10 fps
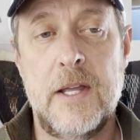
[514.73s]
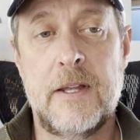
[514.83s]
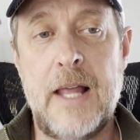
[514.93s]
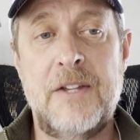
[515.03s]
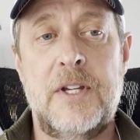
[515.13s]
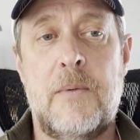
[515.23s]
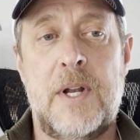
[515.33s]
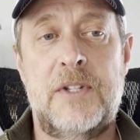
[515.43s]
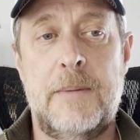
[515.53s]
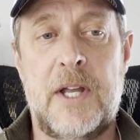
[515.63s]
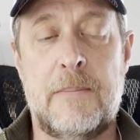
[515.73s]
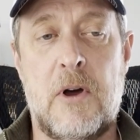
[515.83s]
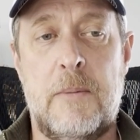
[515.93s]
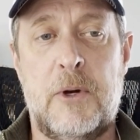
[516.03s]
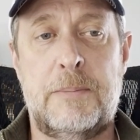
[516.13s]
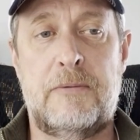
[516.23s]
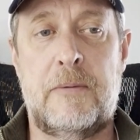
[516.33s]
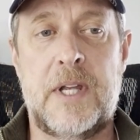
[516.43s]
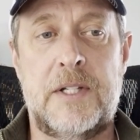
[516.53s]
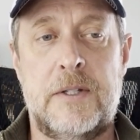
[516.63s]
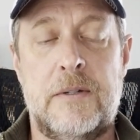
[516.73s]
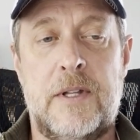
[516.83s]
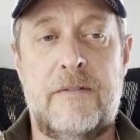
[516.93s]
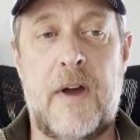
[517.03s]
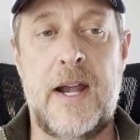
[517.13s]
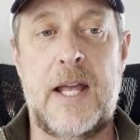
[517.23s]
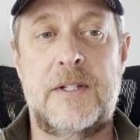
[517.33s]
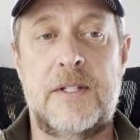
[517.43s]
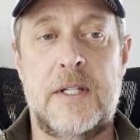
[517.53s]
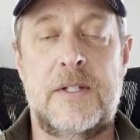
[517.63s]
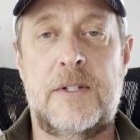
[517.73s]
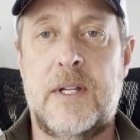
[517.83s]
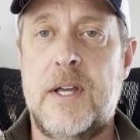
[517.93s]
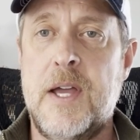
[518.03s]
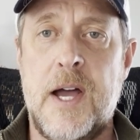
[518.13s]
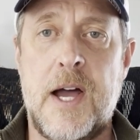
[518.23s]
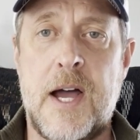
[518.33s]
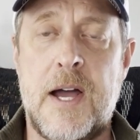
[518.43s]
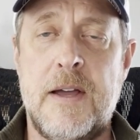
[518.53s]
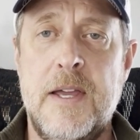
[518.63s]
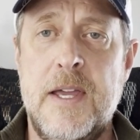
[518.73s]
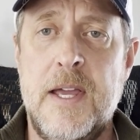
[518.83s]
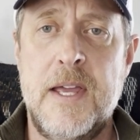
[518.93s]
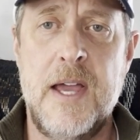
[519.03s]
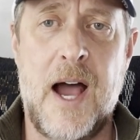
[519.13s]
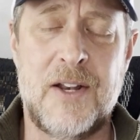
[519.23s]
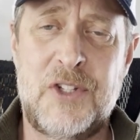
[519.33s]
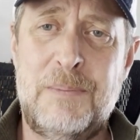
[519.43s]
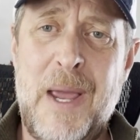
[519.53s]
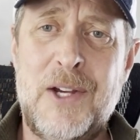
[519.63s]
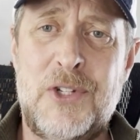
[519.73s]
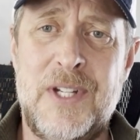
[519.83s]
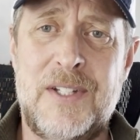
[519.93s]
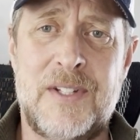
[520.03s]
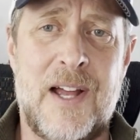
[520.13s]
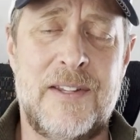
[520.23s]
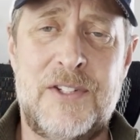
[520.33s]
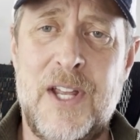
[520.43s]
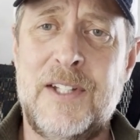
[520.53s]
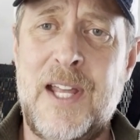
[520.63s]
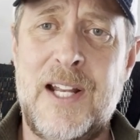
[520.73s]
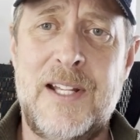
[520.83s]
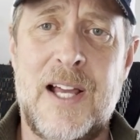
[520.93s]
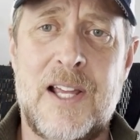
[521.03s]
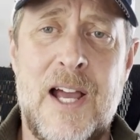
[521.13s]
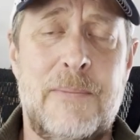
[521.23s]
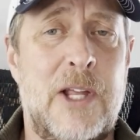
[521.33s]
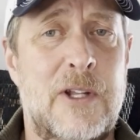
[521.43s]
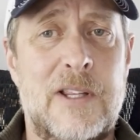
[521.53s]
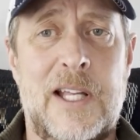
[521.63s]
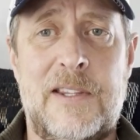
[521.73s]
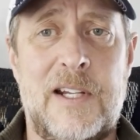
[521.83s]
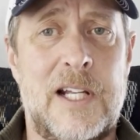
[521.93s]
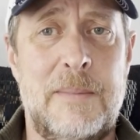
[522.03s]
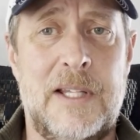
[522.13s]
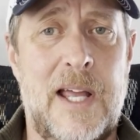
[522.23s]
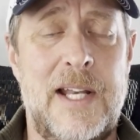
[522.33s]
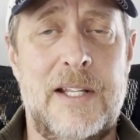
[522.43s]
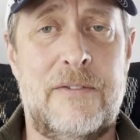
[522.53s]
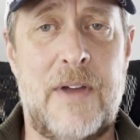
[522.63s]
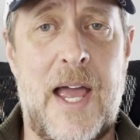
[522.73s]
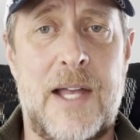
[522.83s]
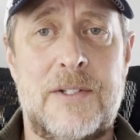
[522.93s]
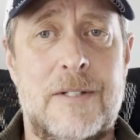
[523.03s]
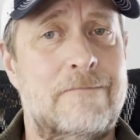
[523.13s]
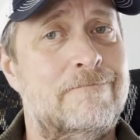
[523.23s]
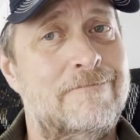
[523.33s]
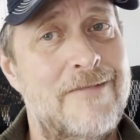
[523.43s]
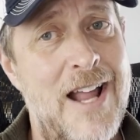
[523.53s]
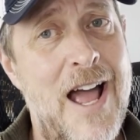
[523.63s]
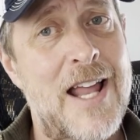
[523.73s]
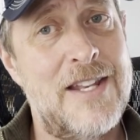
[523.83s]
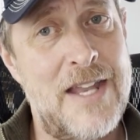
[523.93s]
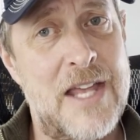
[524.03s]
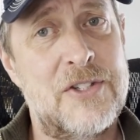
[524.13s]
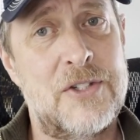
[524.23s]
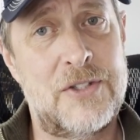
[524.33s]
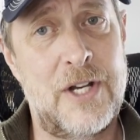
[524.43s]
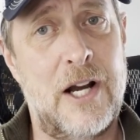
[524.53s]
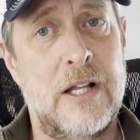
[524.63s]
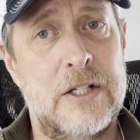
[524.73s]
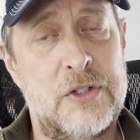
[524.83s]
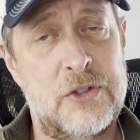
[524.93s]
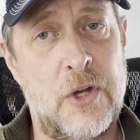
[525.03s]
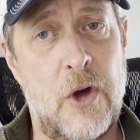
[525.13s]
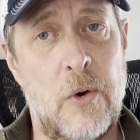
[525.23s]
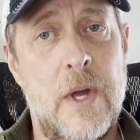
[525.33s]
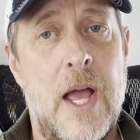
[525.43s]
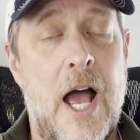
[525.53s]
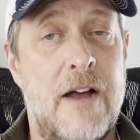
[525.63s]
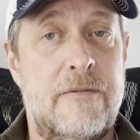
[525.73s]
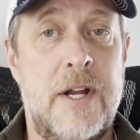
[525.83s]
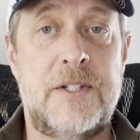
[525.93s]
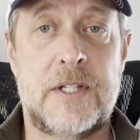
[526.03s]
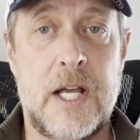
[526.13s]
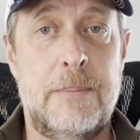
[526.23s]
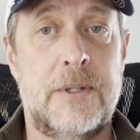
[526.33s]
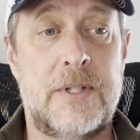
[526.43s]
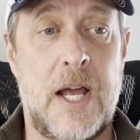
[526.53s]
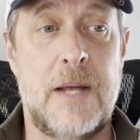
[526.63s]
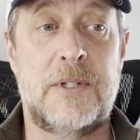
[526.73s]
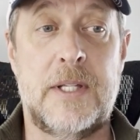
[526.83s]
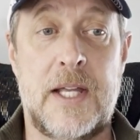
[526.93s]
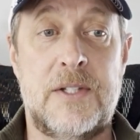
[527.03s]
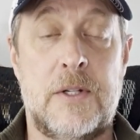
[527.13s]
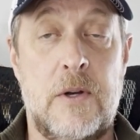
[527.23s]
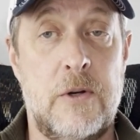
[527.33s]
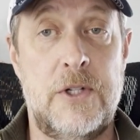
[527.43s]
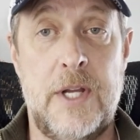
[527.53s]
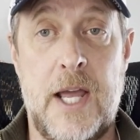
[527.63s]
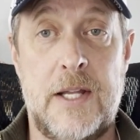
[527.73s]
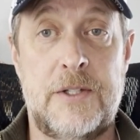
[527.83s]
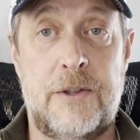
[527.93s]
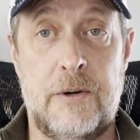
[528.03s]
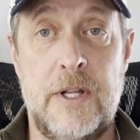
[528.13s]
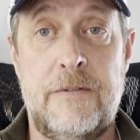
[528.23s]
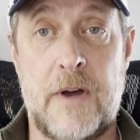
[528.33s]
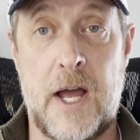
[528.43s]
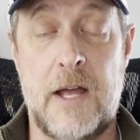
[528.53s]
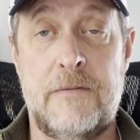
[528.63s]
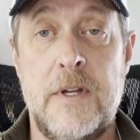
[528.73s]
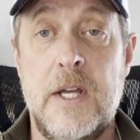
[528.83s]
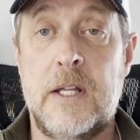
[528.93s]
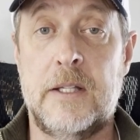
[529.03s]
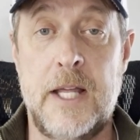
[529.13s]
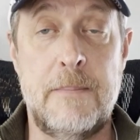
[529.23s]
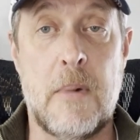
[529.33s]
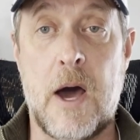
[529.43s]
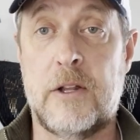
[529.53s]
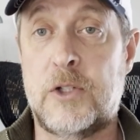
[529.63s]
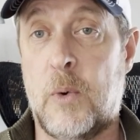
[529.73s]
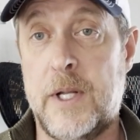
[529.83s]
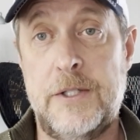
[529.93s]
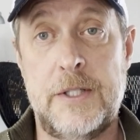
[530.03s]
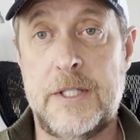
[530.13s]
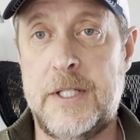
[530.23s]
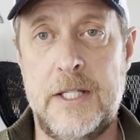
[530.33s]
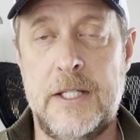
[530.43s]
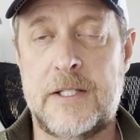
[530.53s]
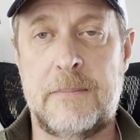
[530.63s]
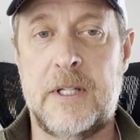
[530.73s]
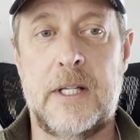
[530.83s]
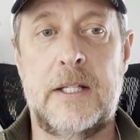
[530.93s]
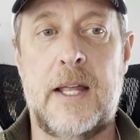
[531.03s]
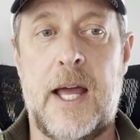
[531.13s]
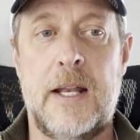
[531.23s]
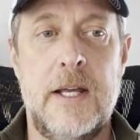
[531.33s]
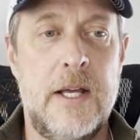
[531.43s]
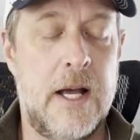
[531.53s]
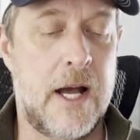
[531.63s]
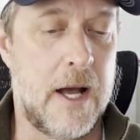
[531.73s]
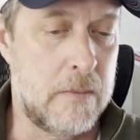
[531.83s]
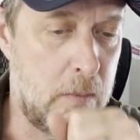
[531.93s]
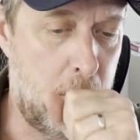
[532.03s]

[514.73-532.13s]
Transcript: the last thing I wanna say about the modern boats before we get to the finances is uh, on spec sheets on saledata.com, they look like they're gonna be lightning fast. Not necessarily so. I've raced a couple times against an Oceanis 35 late model, 2016, something like that. Um,